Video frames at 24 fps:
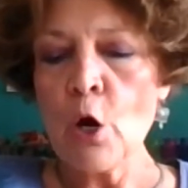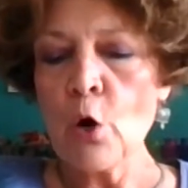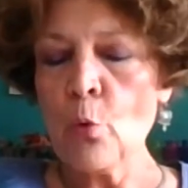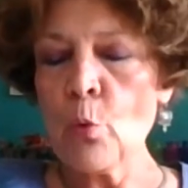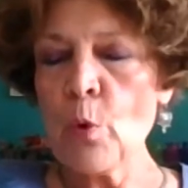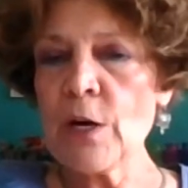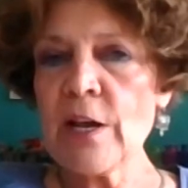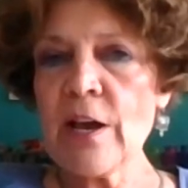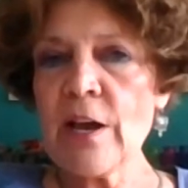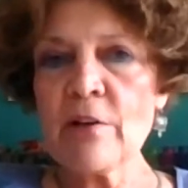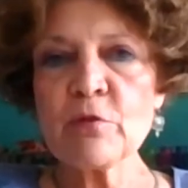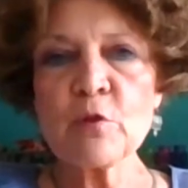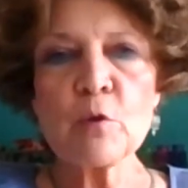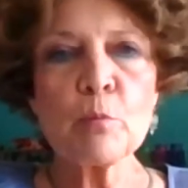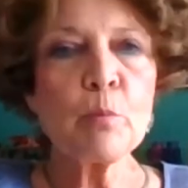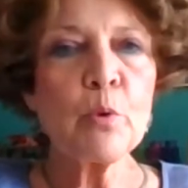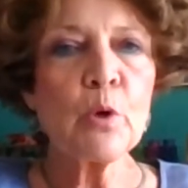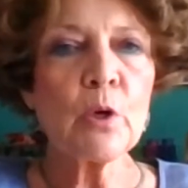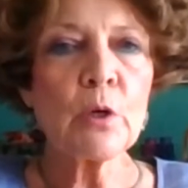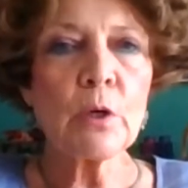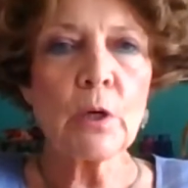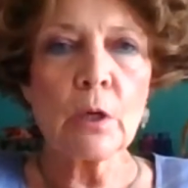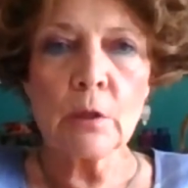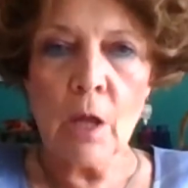We'd have to
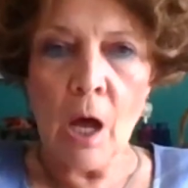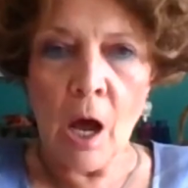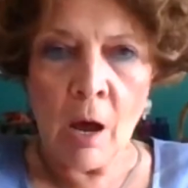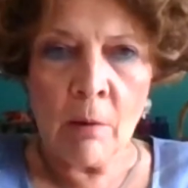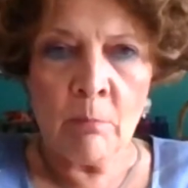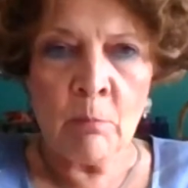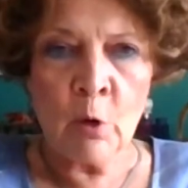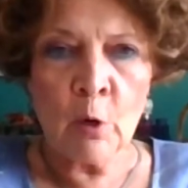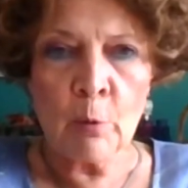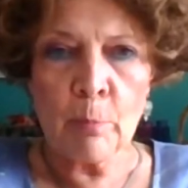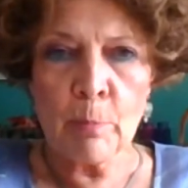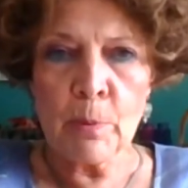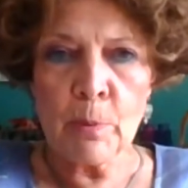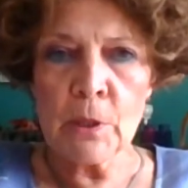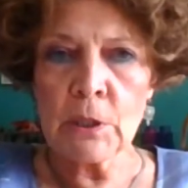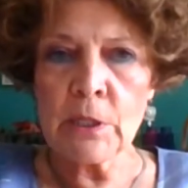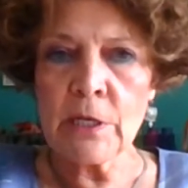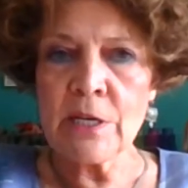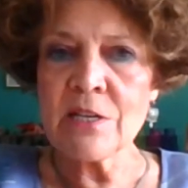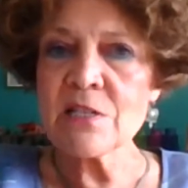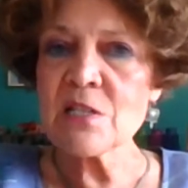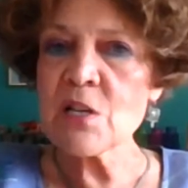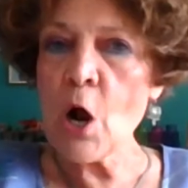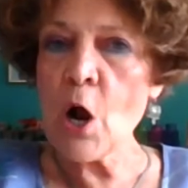put a lot more
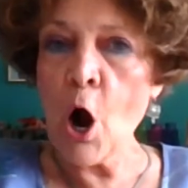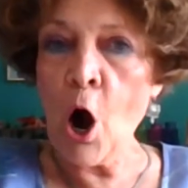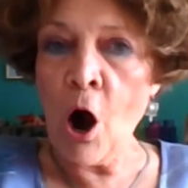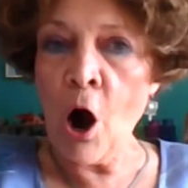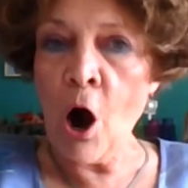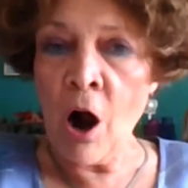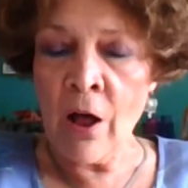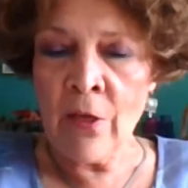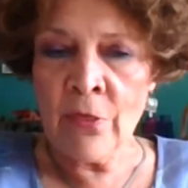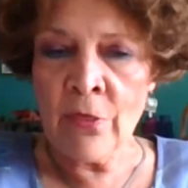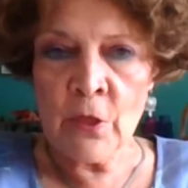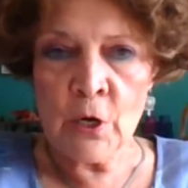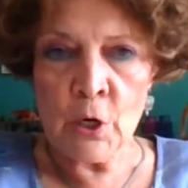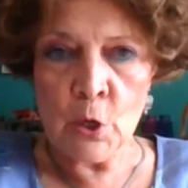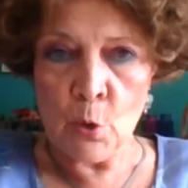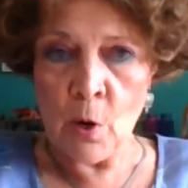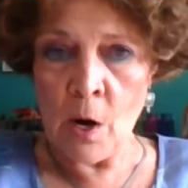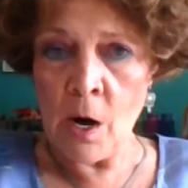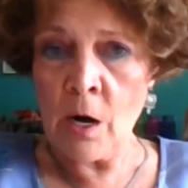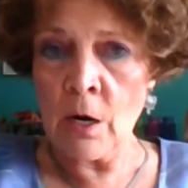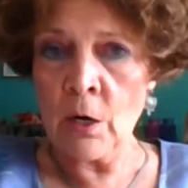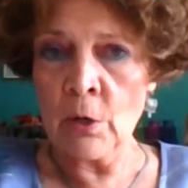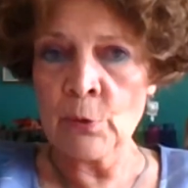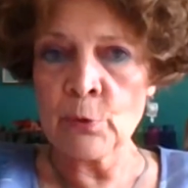police on the
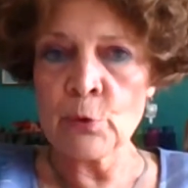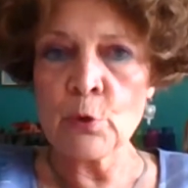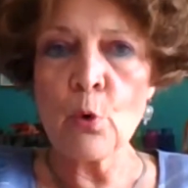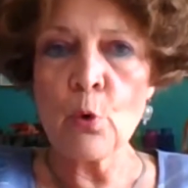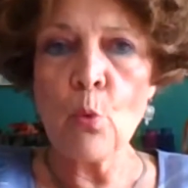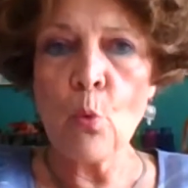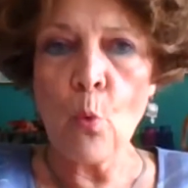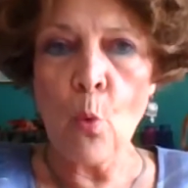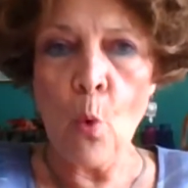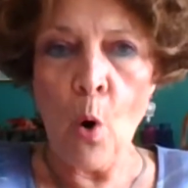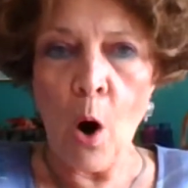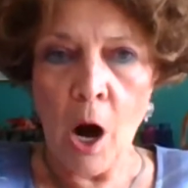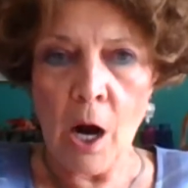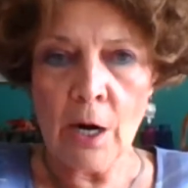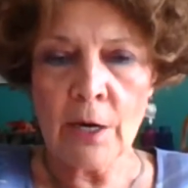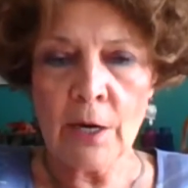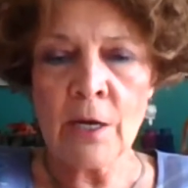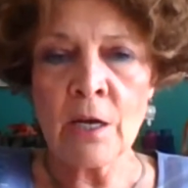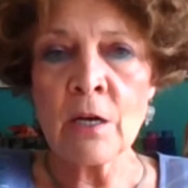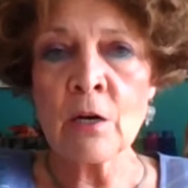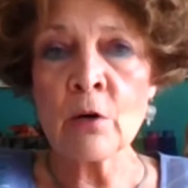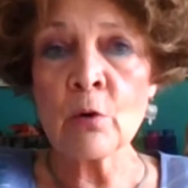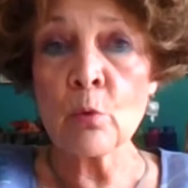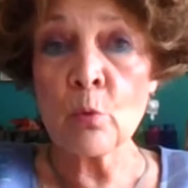ground,
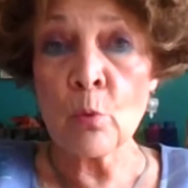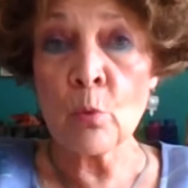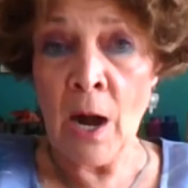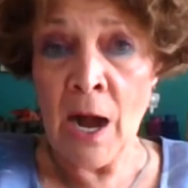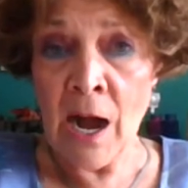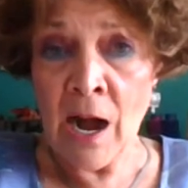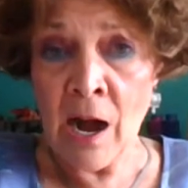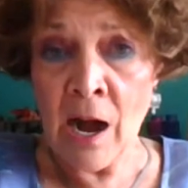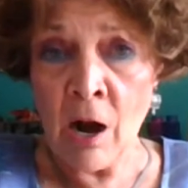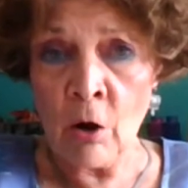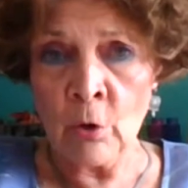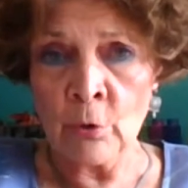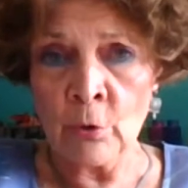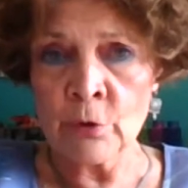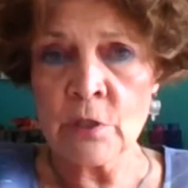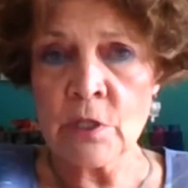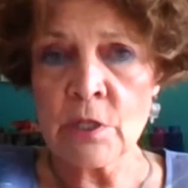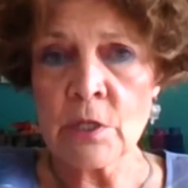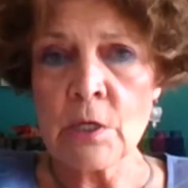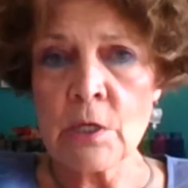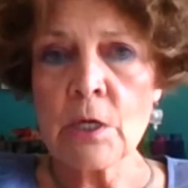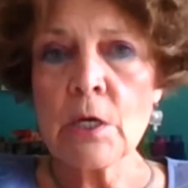walking around